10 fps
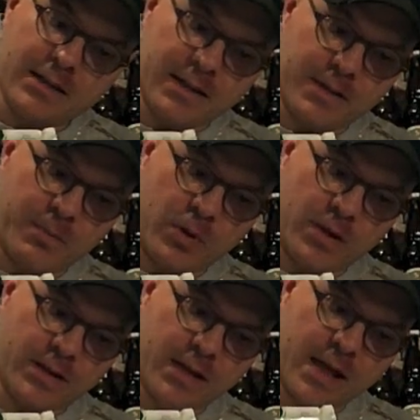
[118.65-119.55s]
Let's pour
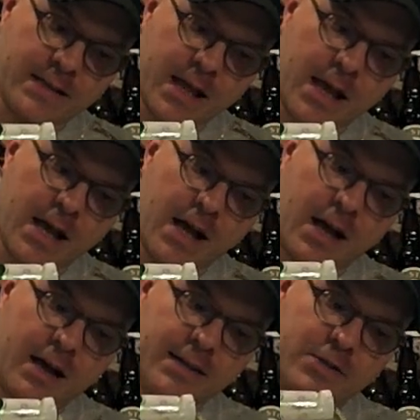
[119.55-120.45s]
it in the glass.
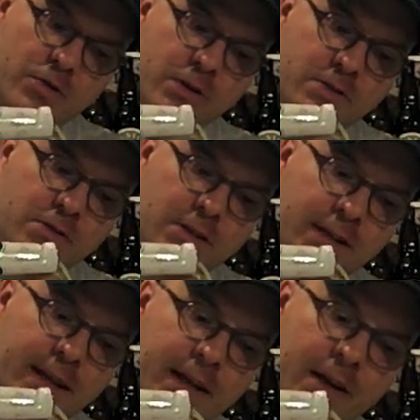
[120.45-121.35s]
Ah, it's crystal
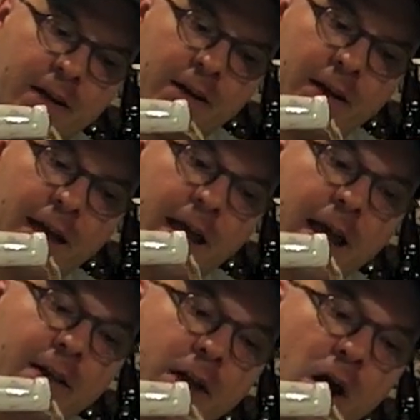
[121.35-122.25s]
clear.
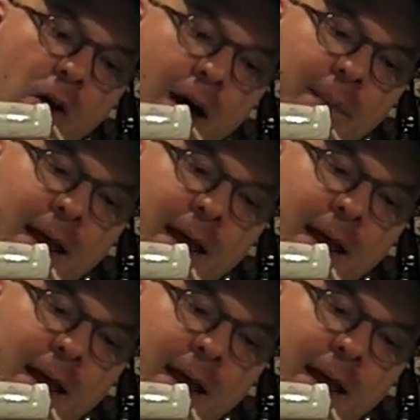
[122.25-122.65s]
No, I'm